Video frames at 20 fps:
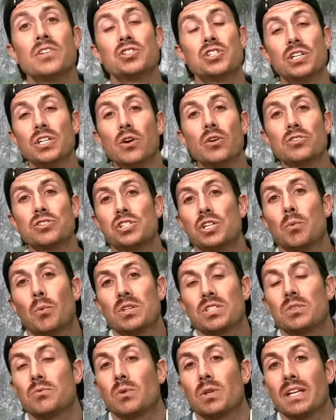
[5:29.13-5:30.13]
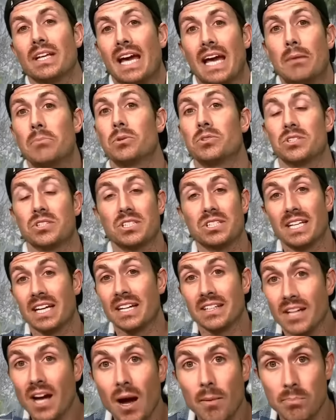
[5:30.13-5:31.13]
she noticed she wasn't really able to
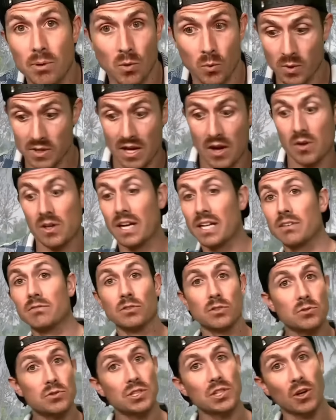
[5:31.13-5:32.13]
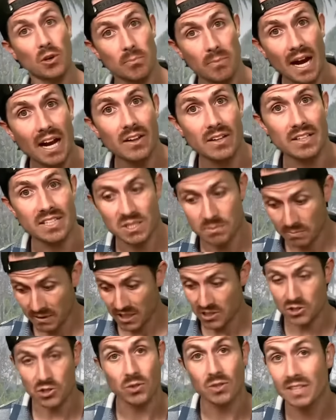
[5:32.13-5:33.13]
stand up without kind of losing her balance
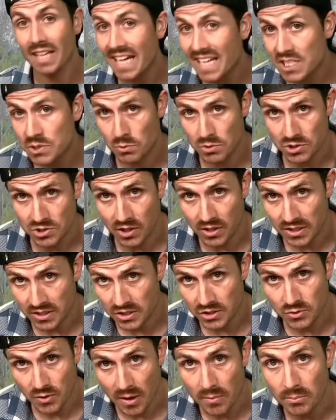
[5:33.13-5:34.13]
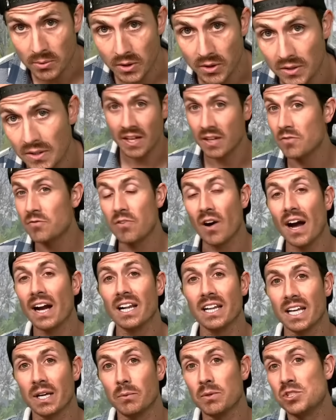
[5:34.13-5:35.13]
because her legs were starting to tremble. And
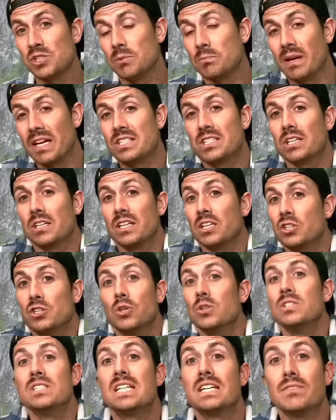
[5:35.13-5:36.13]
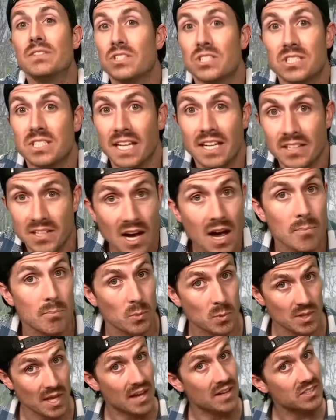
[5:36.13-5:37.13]
finally, when she basically couldn't even stand
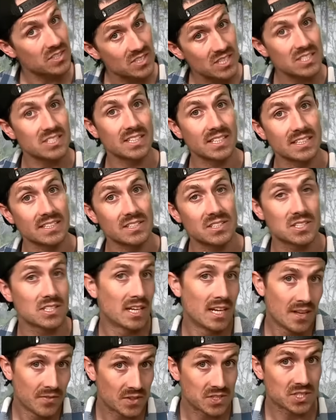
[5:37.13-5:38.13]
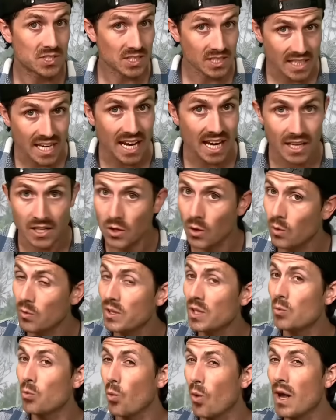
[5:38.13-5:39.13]
up without assistance, this is again
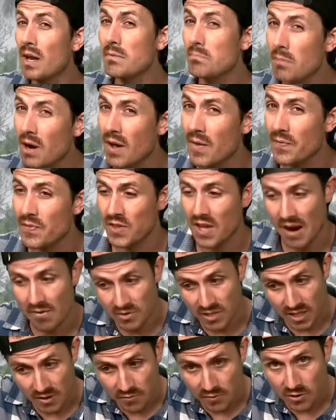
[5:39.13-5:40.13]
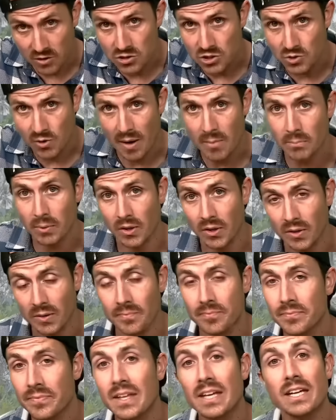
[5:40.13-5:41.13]
only 1 month after that first
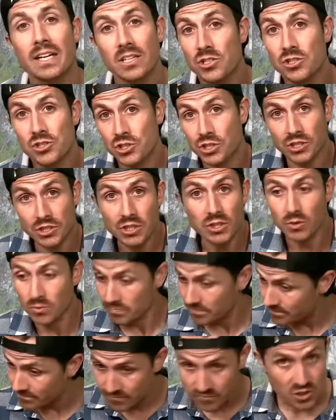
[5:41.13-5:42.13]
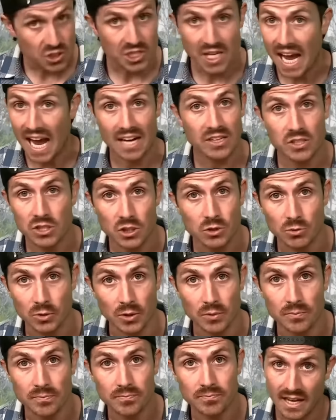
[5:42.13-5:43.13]
tremble, she knew she had
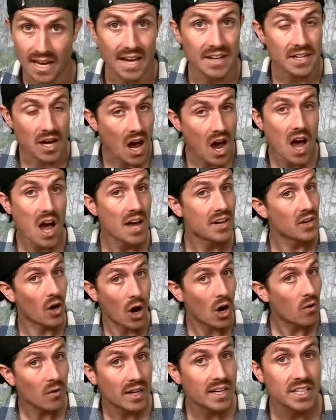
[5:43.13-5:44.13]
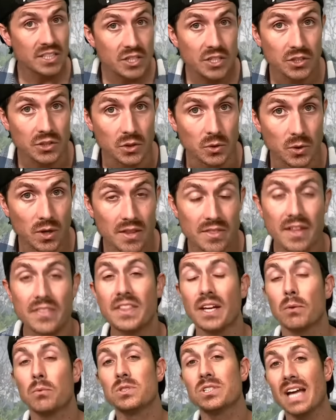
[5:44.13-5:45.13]
Kuru. And An already knew
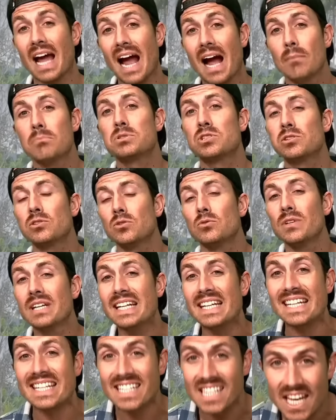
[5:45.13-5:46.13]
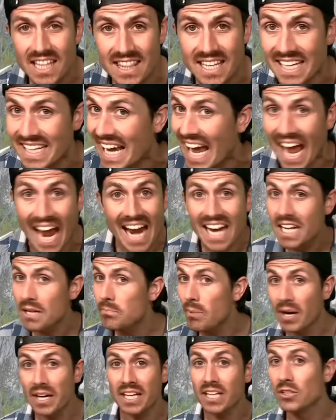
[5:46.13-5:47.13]
that there was absolutely nothing
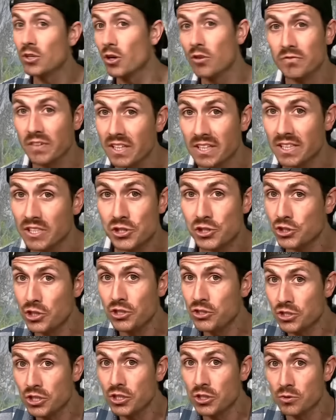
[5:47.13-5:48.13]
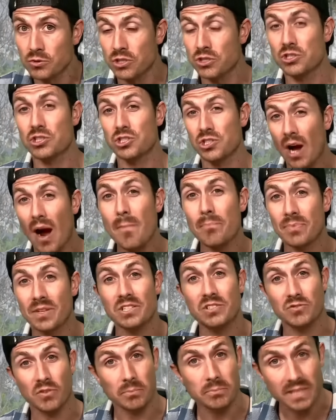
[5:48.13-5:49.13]
anybody in her village could do to stop
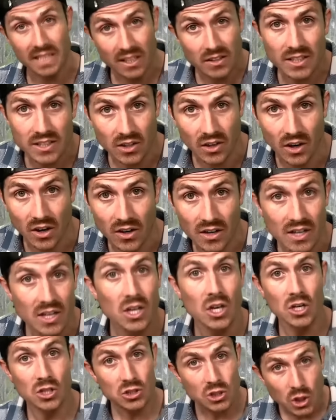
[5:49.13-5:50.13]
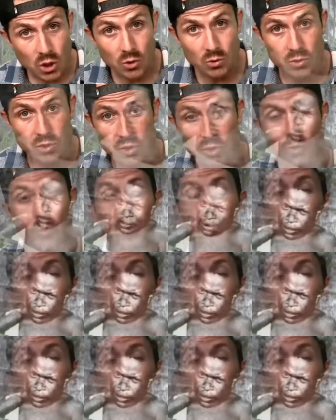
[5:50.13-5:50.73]
this from killing her. Kuru